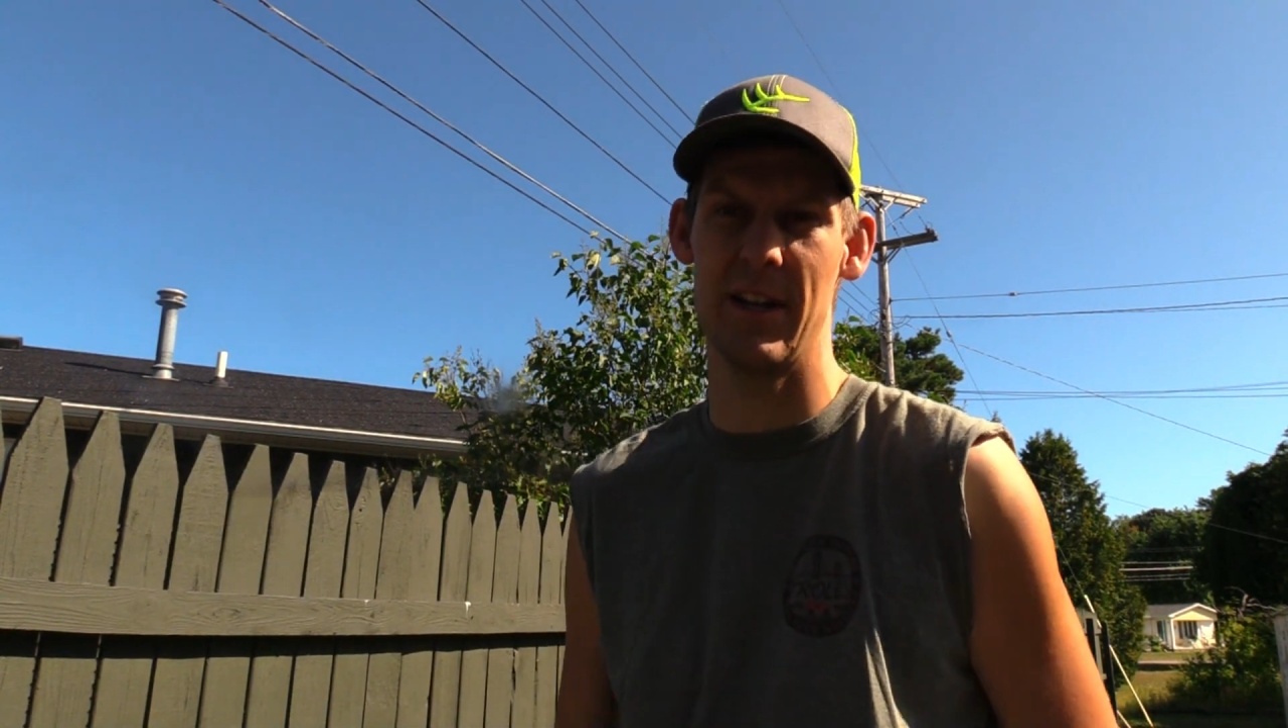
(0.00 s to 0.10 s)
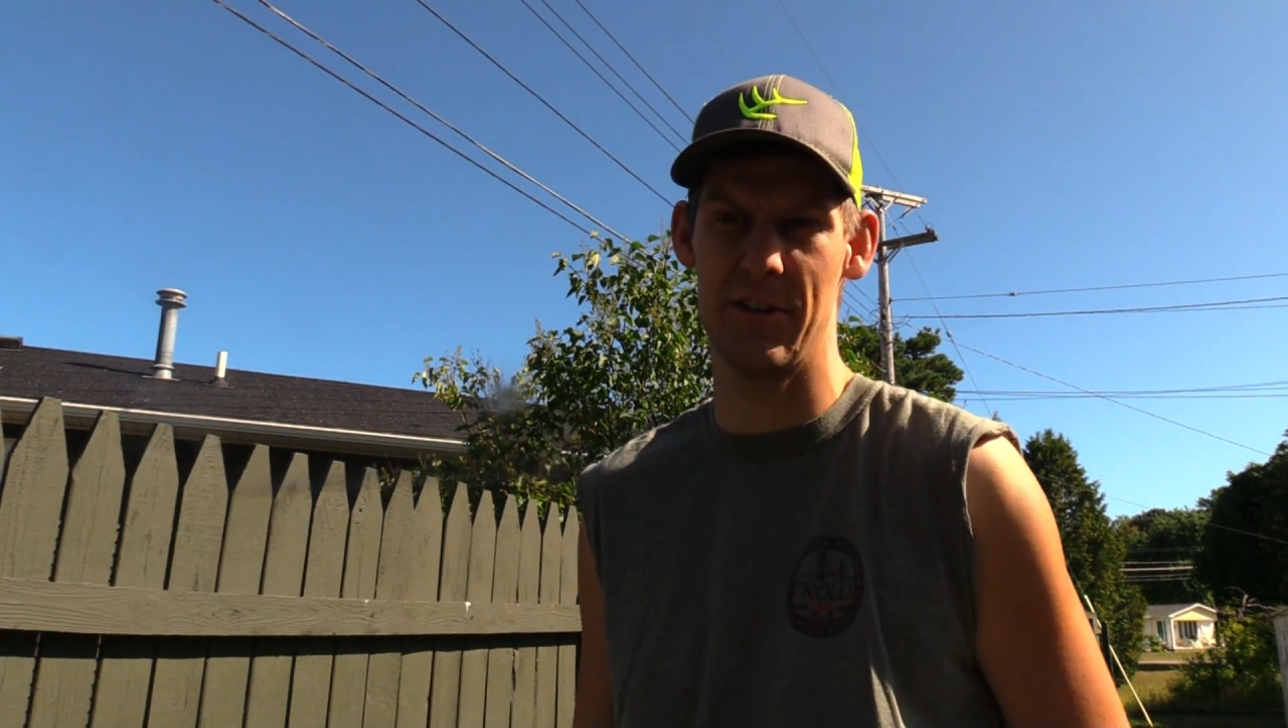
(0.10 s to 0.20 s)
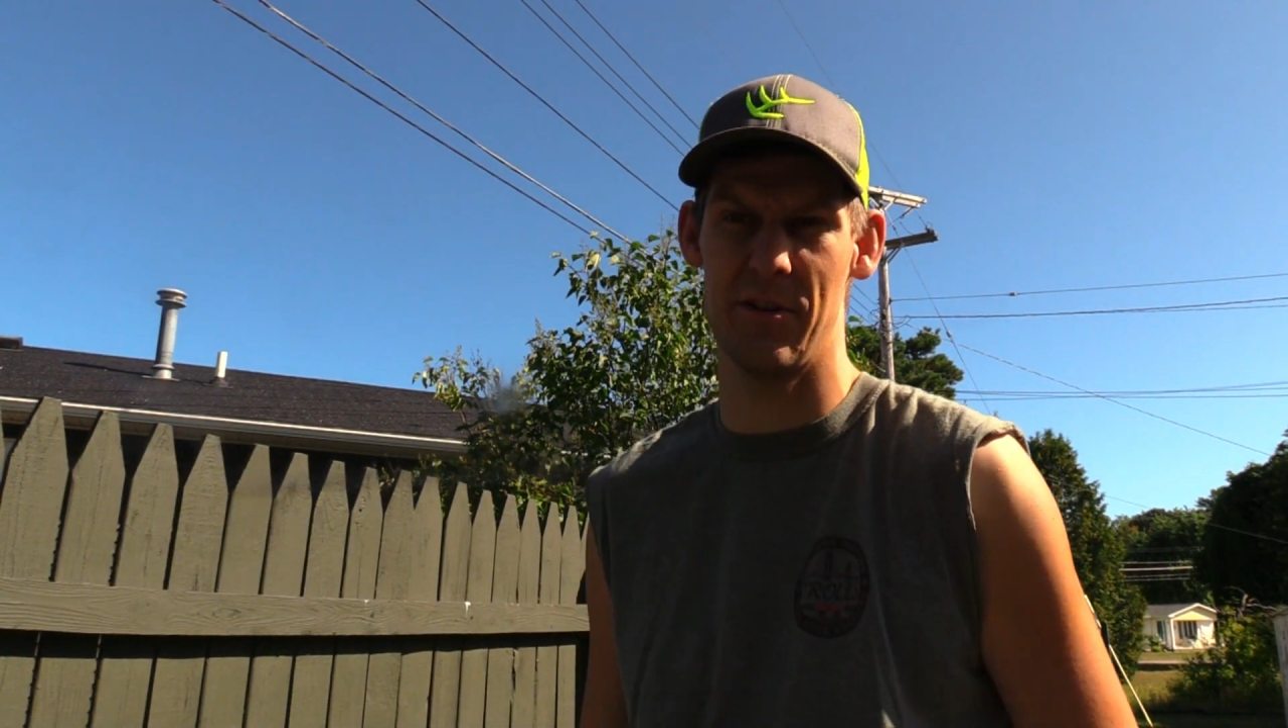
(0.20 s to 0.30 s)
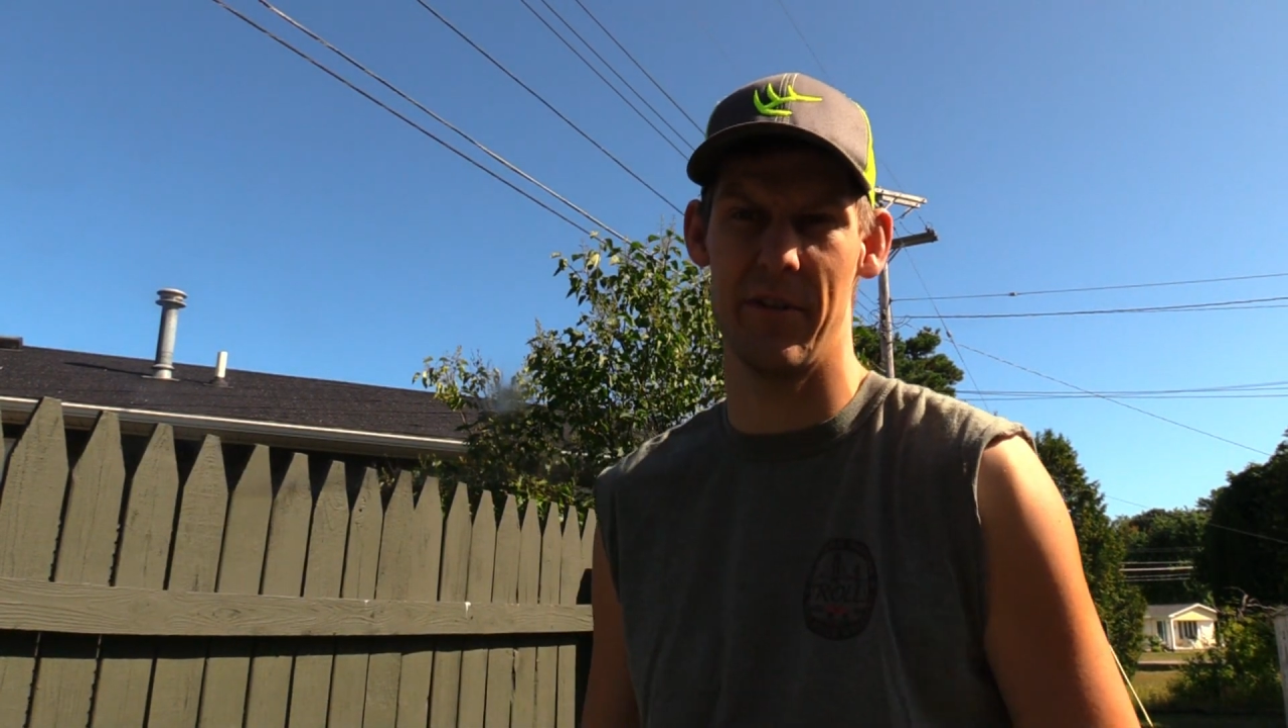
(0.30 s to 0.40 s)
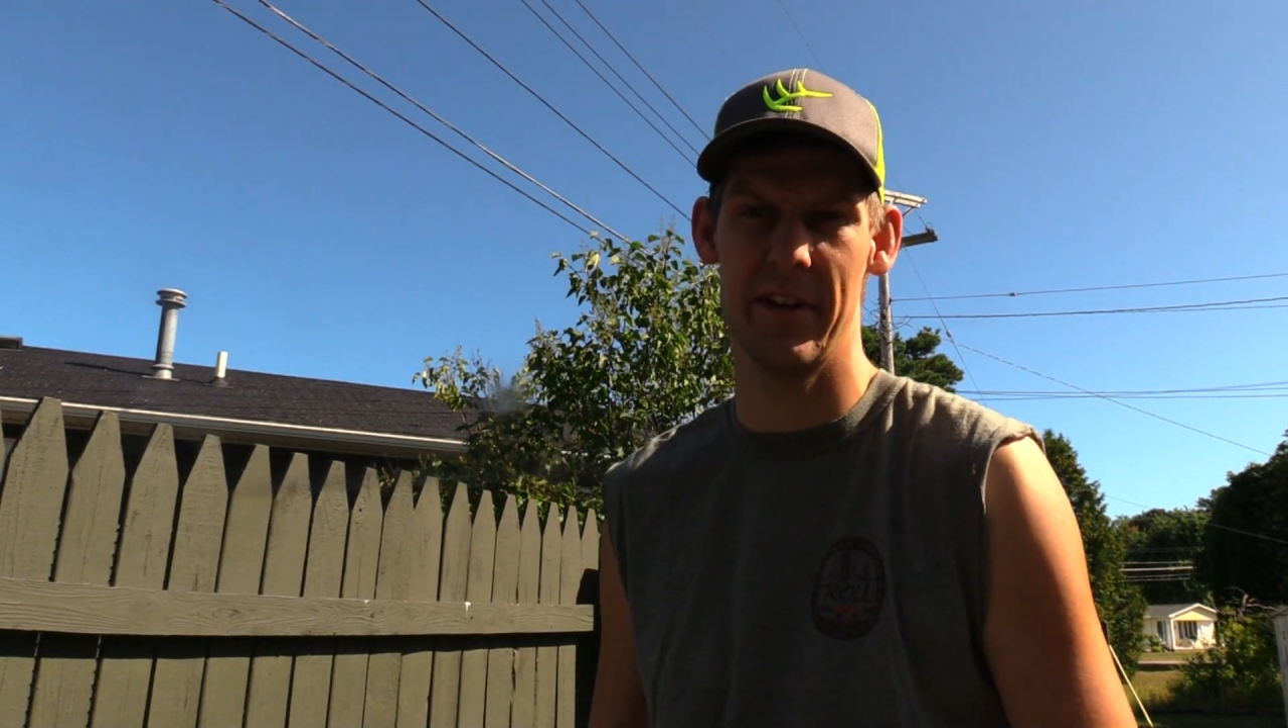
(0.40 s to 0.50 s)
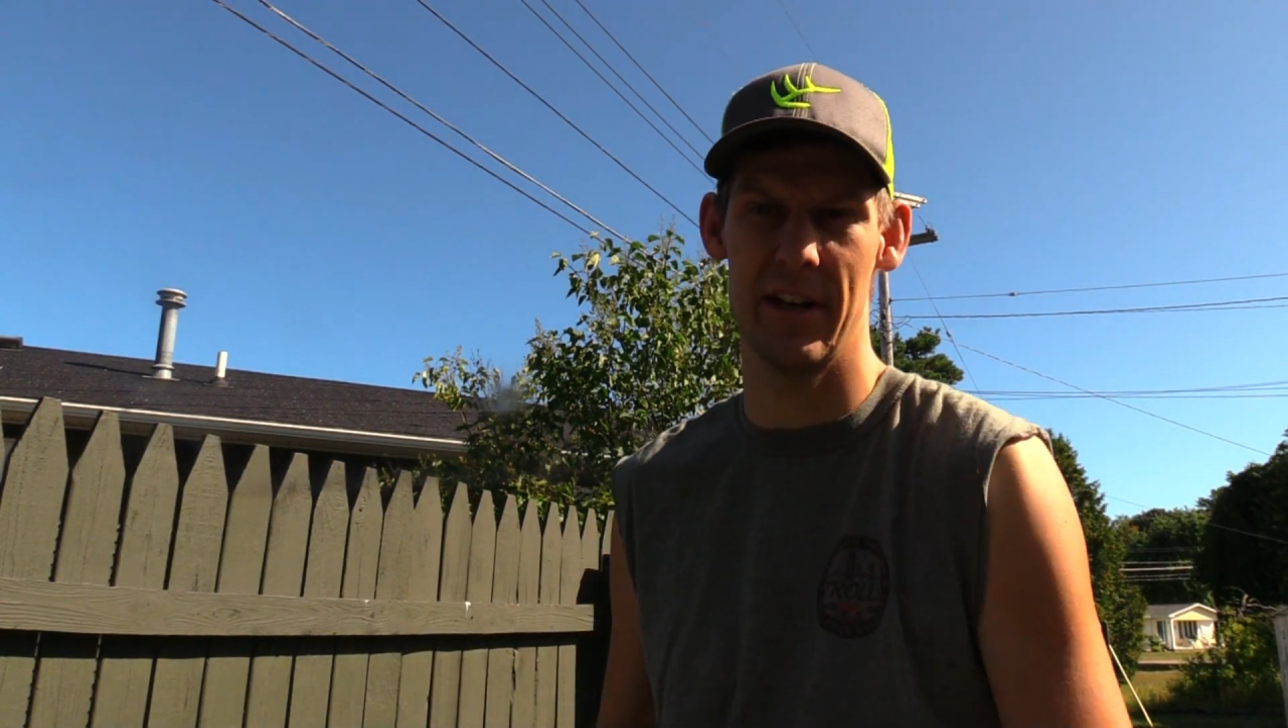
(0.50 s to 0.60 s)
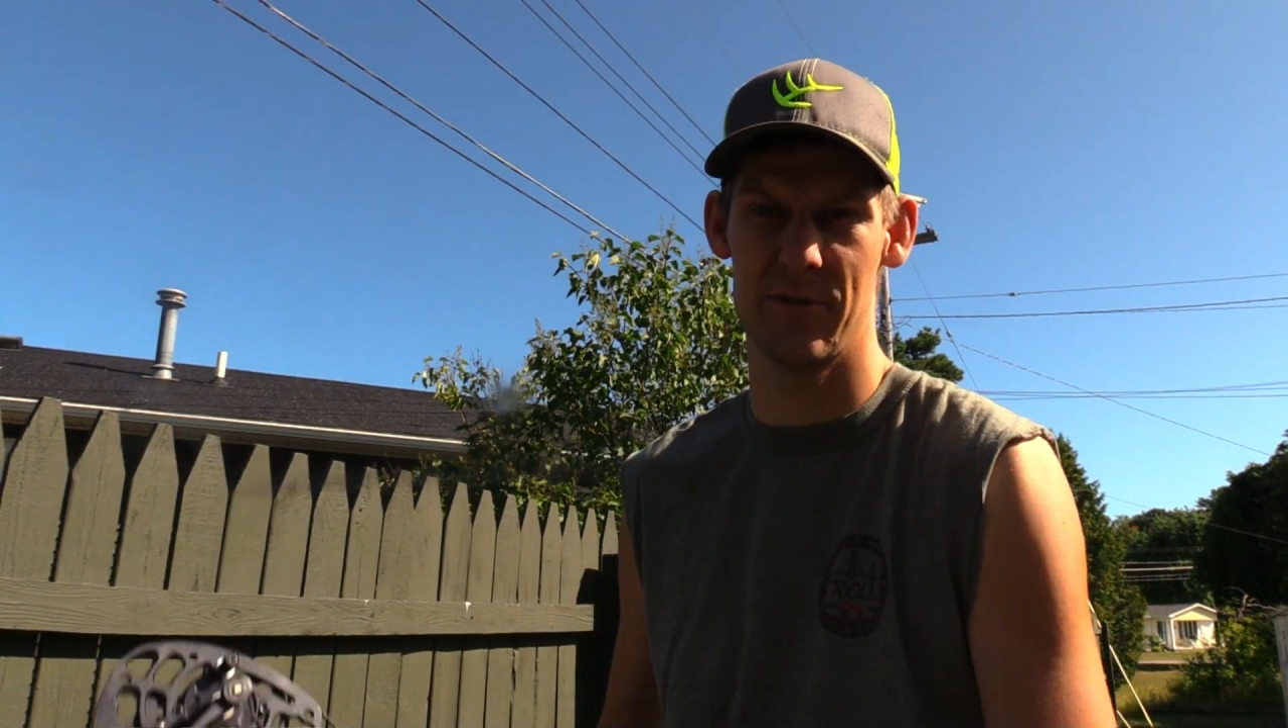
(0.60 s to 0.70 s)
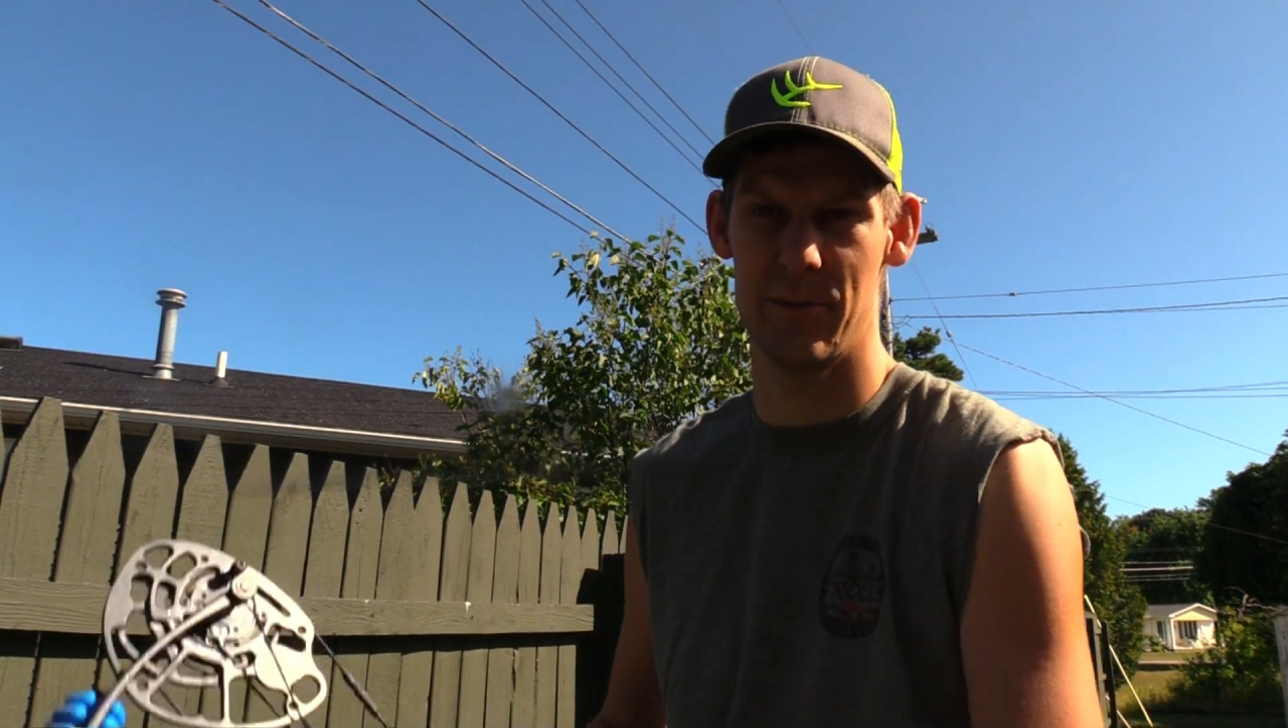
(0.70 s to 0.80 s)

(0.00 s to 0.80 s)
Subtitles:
Catch you all in the next